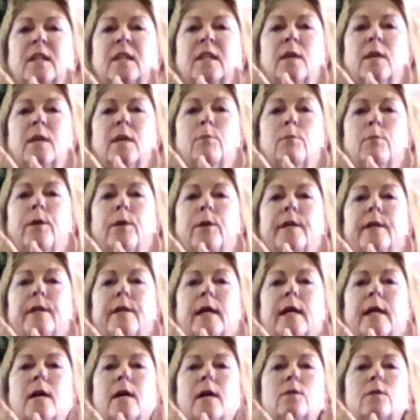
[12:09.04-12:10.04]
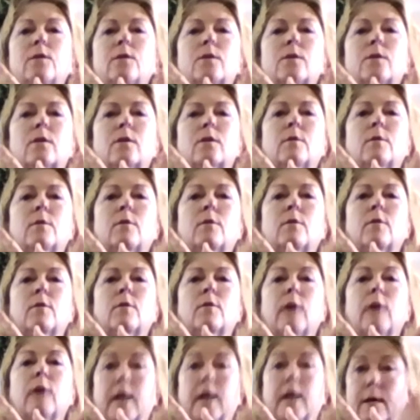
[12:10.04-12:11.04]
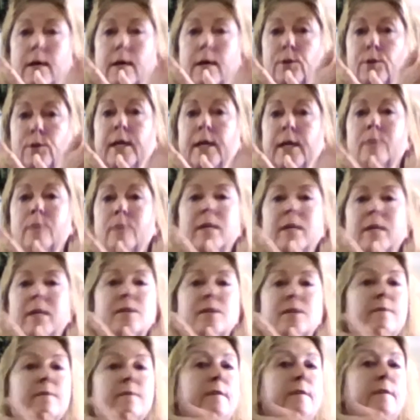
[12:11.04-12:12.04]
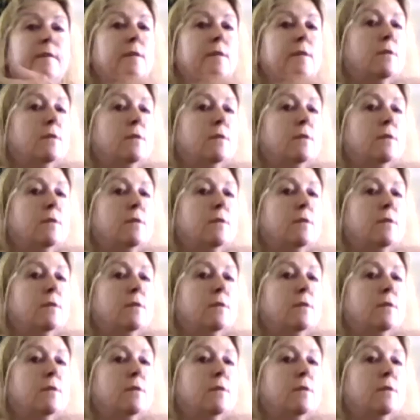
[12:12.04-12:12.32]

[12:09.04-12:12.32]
Breathing out, outer hand makes a fist,